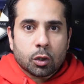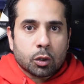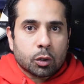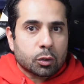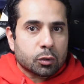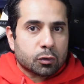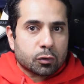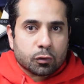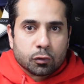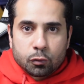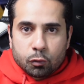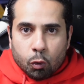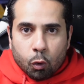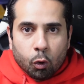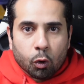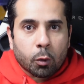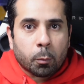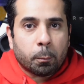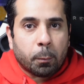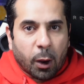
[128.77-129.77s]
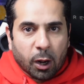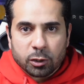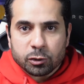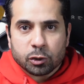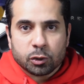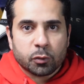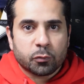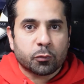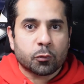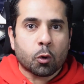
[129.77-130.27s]
score a bunch
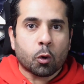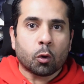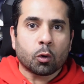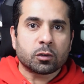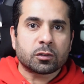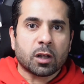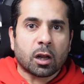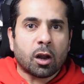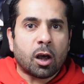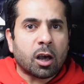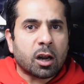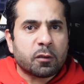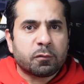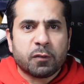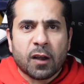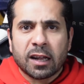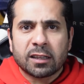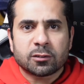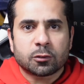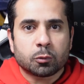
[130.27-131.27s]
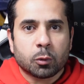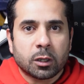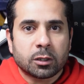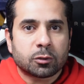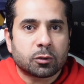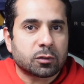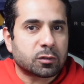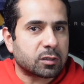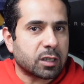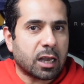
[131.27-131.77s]
of goals. A lot of fans went to
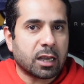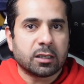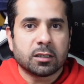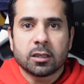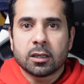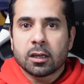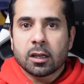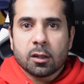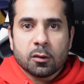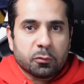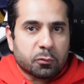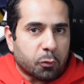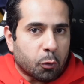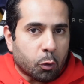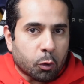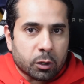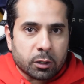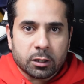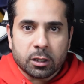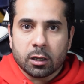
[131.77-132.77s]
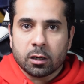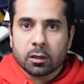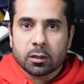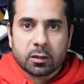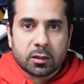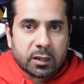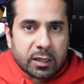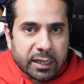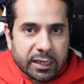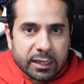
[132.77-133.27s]
say 4-0,
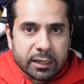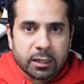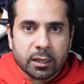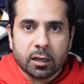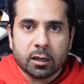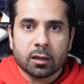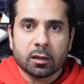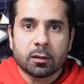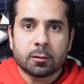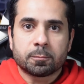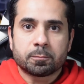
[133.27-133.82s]
3-0.